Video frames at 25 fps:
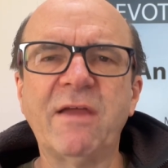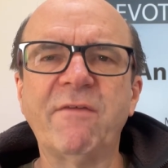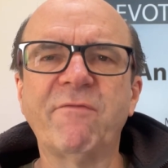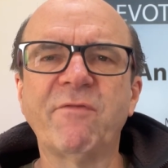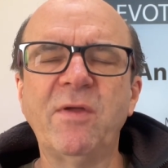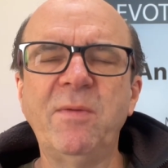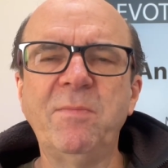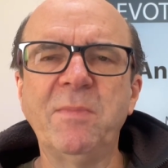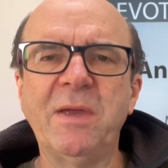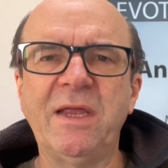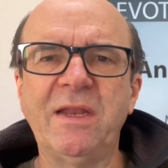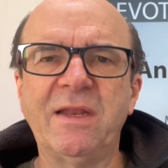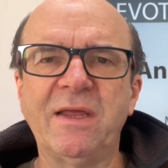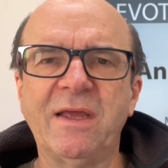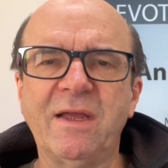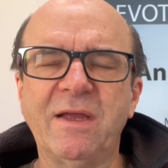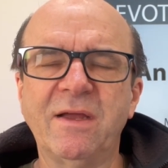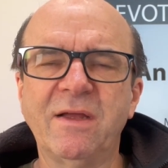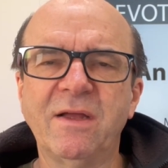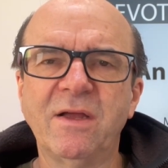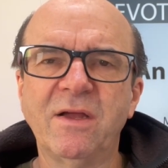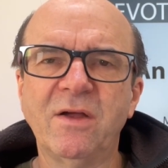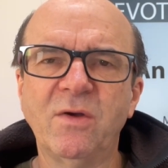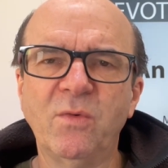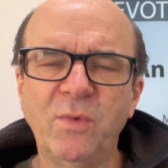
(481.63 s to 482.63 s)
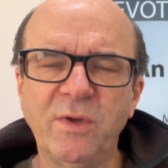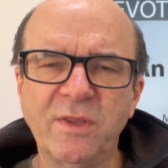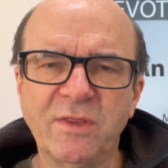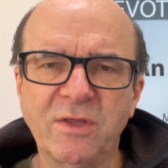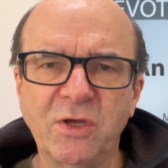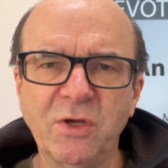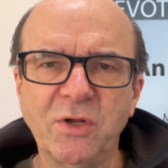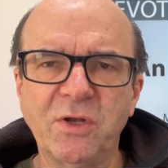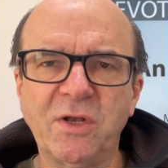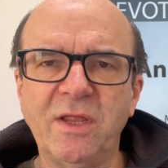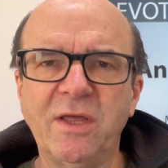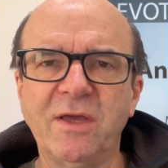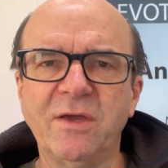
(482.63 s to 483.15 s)
every meeting with
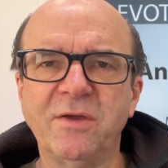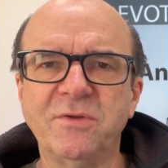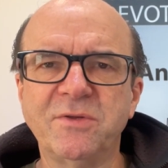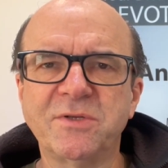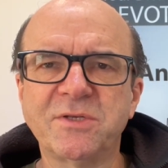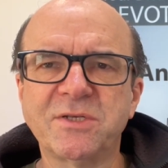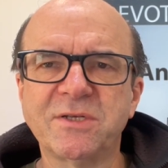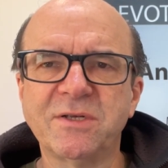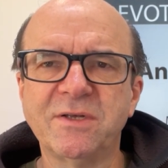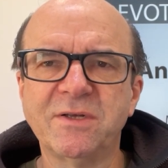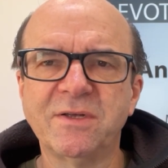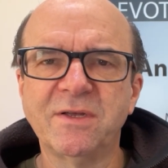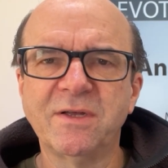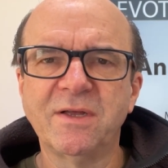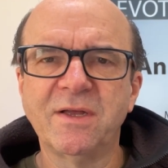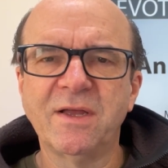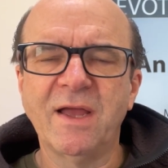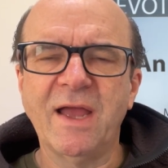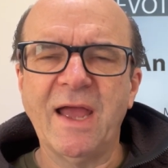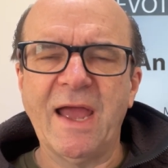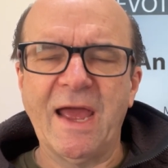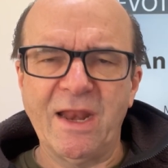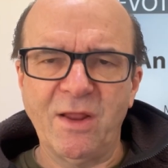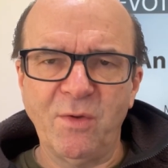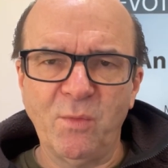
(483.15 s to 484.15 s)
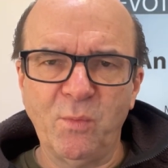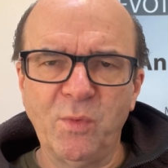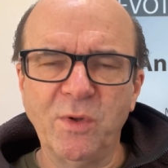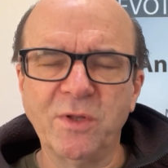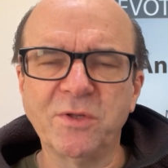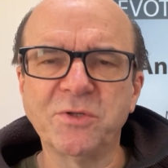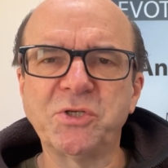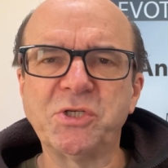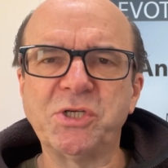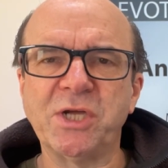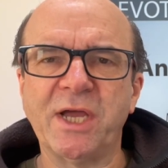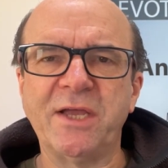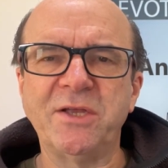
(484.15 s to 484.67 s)
good news, and it
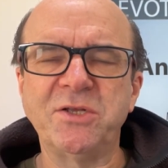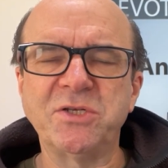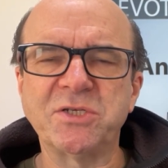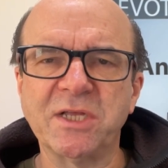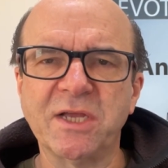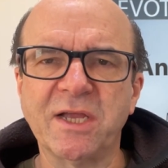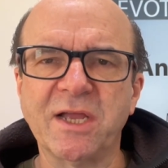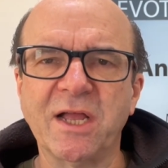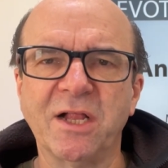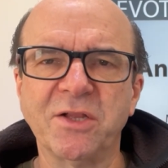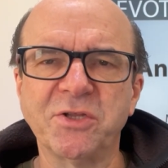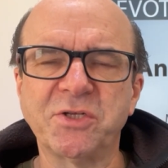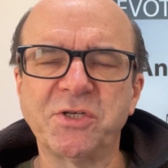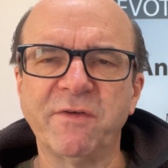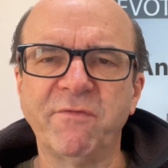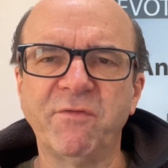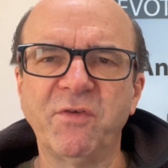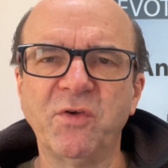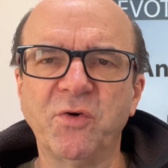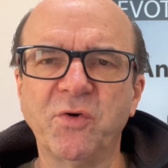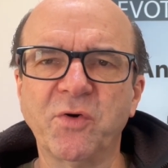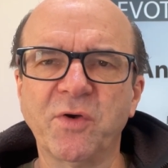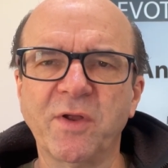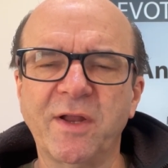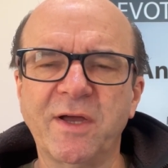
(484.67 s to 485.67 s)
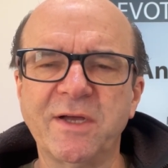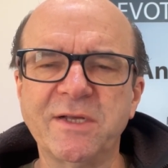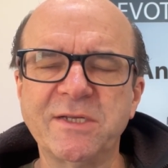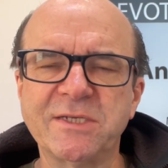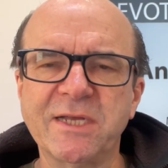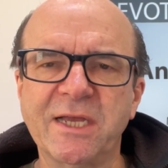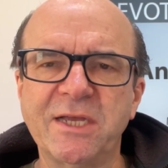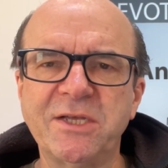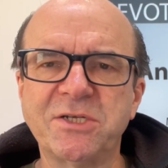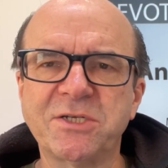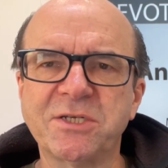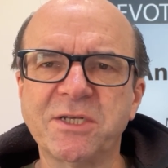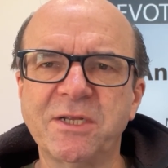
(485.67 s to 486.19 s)
will change the culture of your
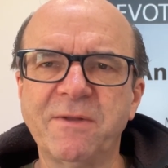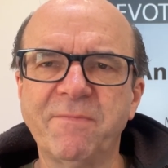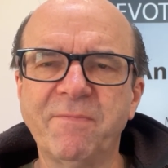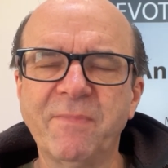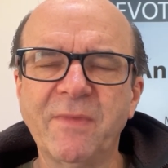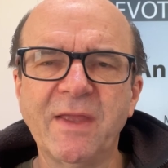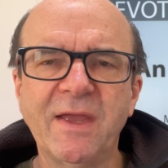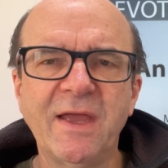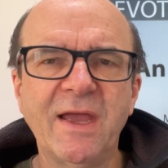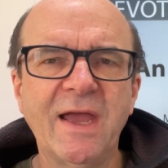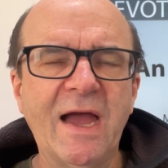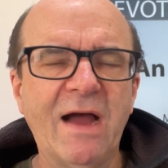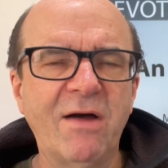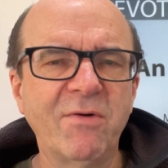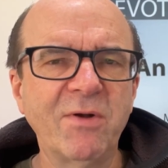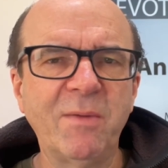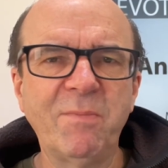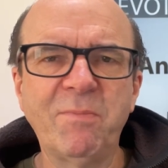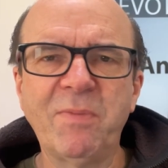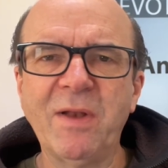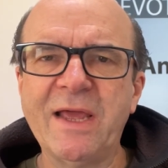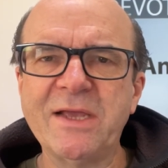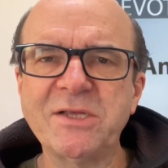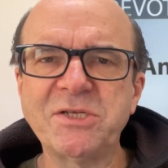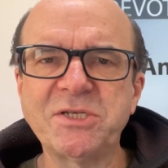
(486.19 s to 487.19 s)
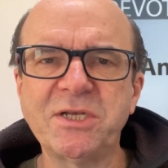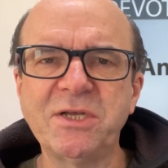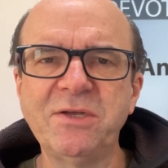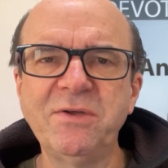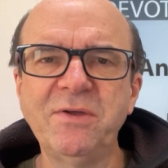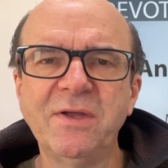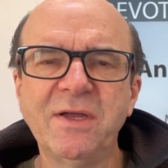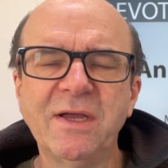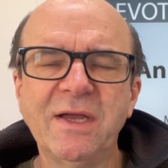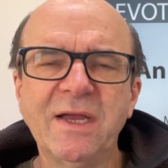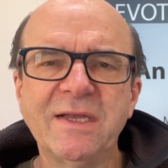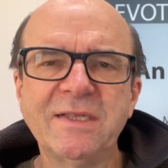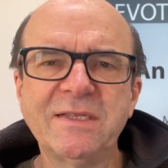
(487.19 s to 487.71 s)
organization. I want to bless
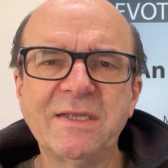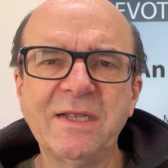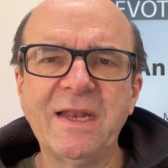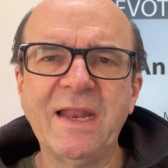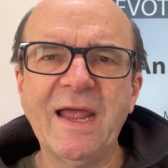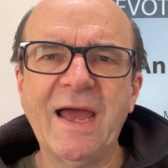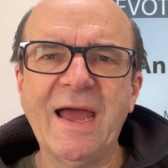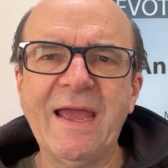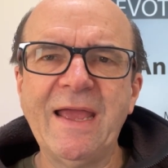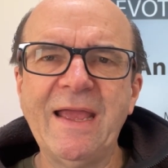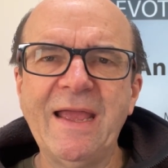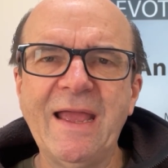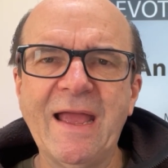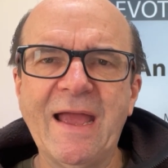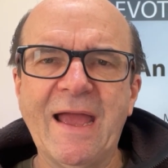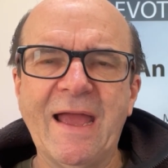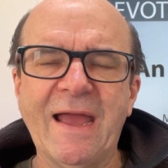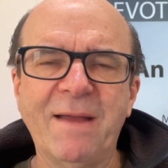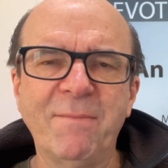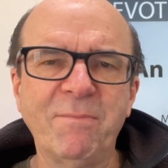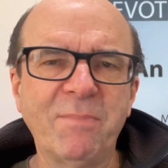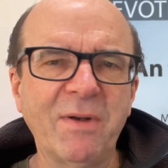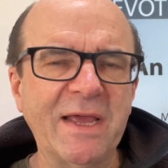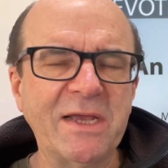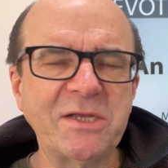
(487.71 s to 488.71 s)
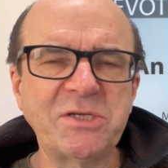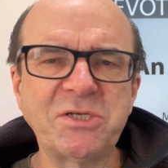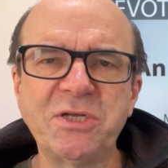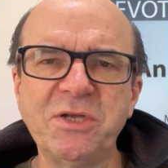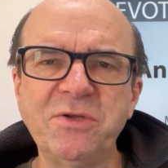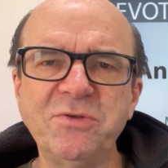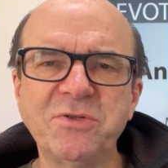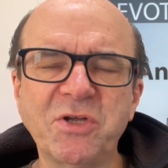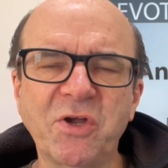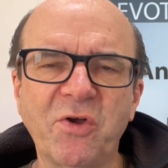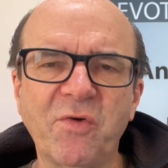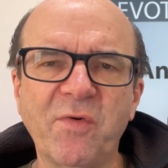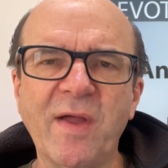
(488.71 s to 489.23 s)
you today and bless
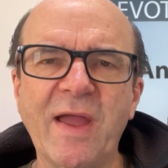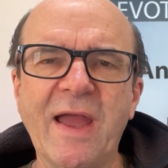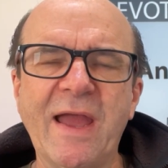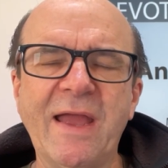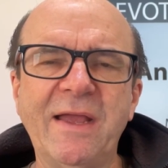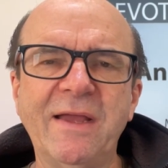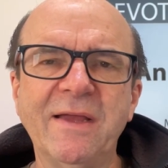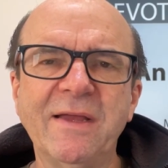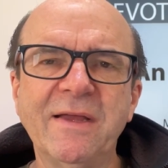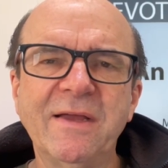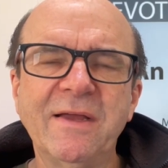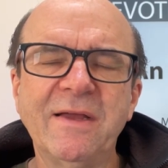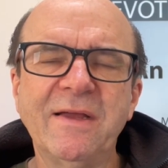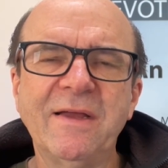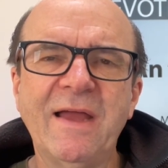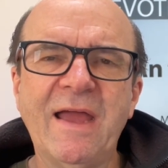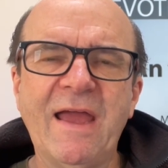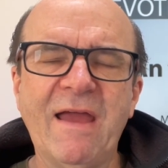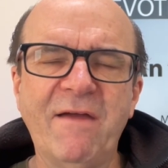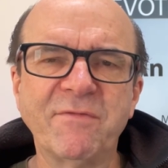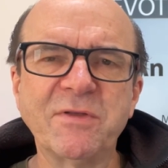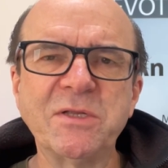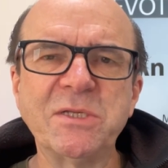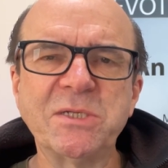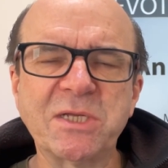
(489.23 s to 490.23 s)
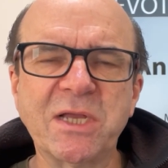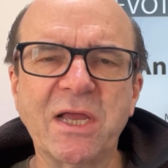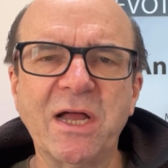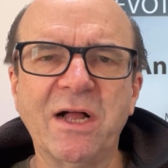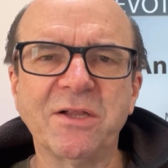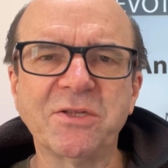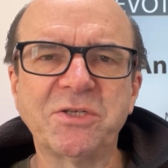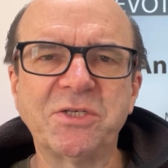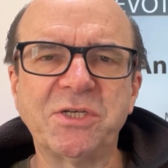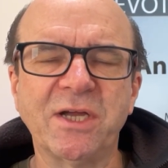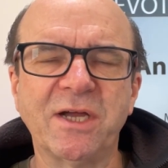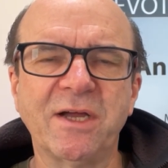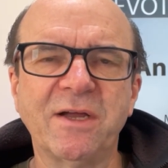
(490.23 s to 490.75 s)
you to create heaven's
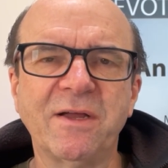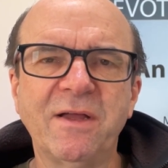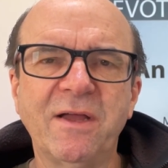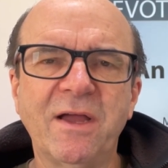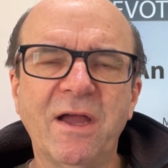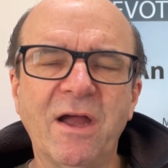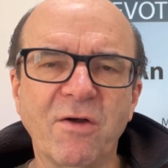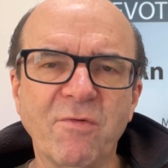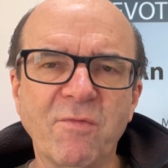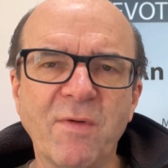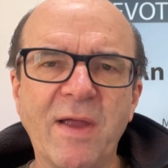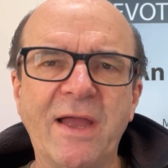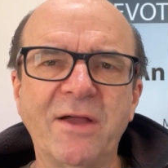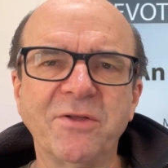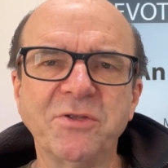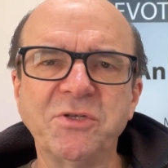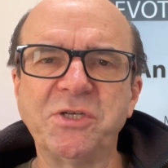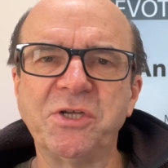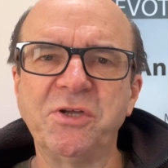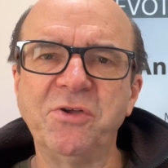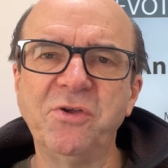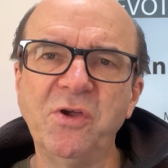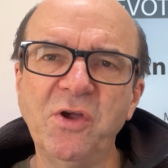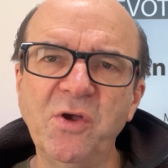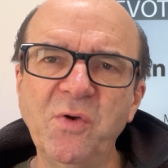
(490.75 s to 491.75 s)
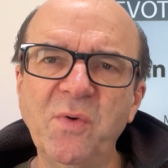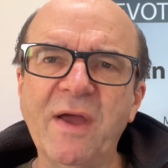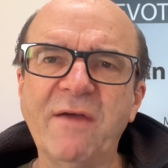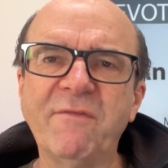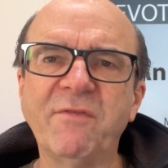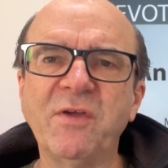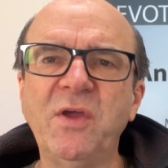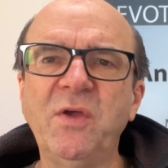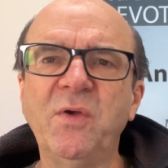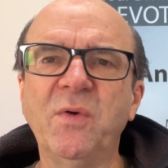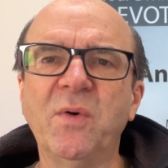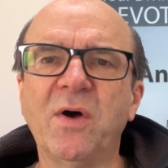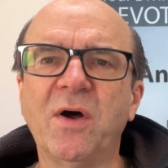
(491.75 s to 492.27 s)
culture around you, whoever
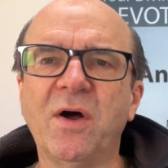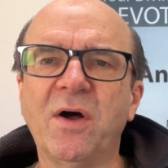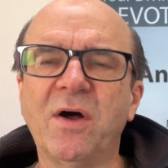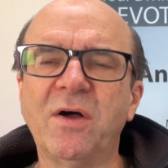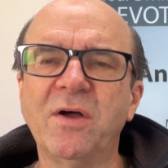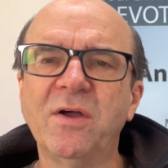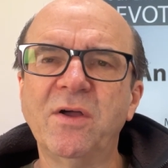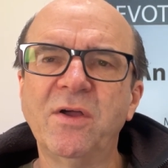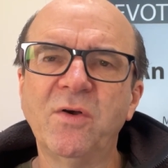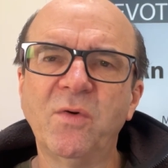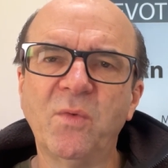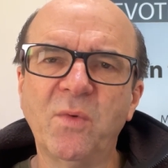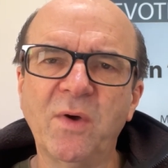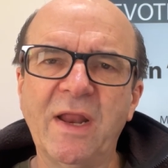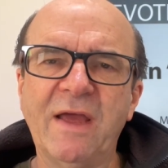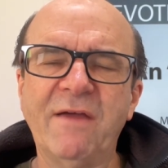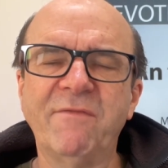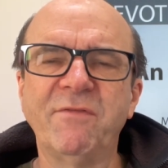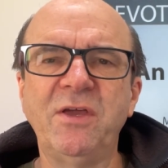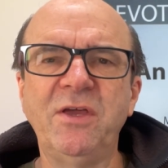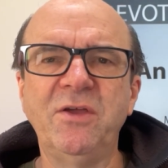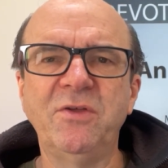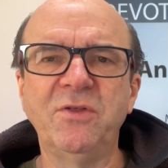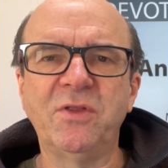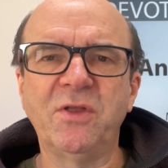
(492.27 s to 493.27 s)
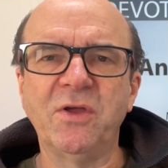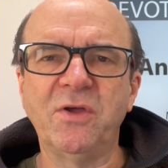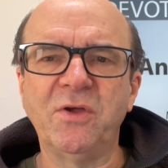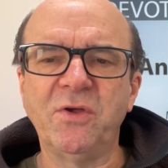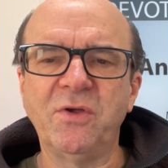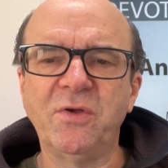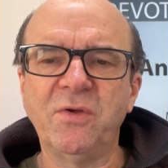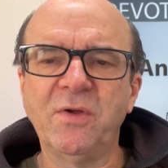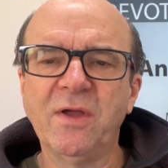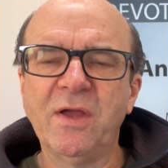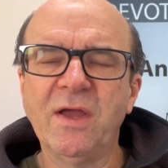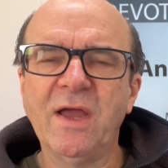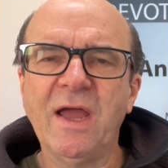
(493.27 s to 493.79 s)
you are, whatever you
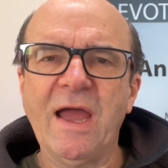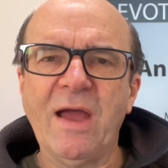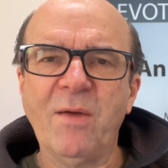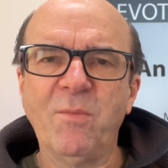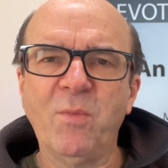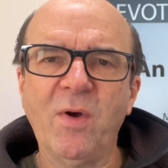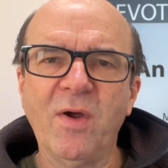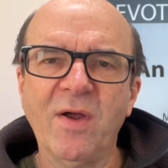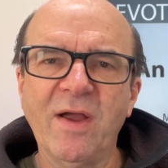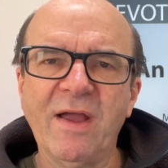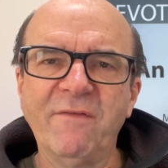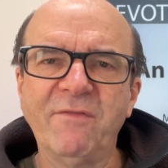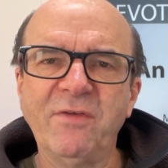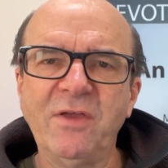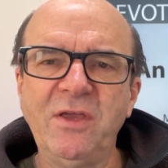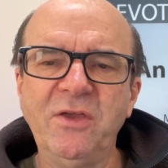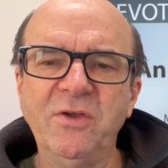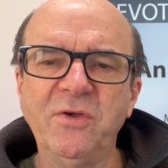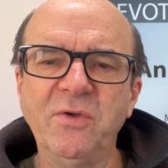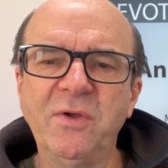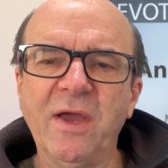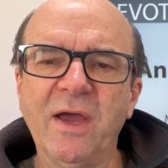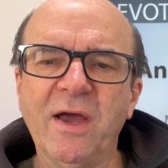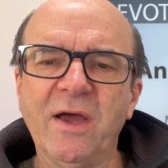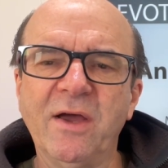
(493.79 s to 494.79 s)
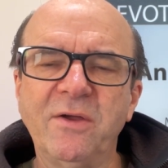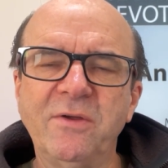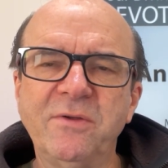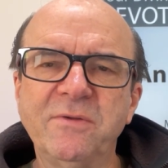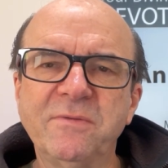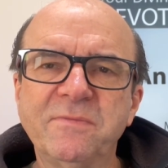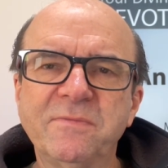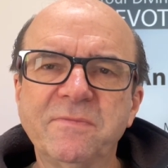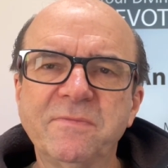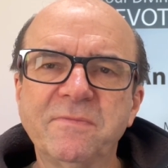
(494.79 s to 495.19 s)
do, and wherever you go.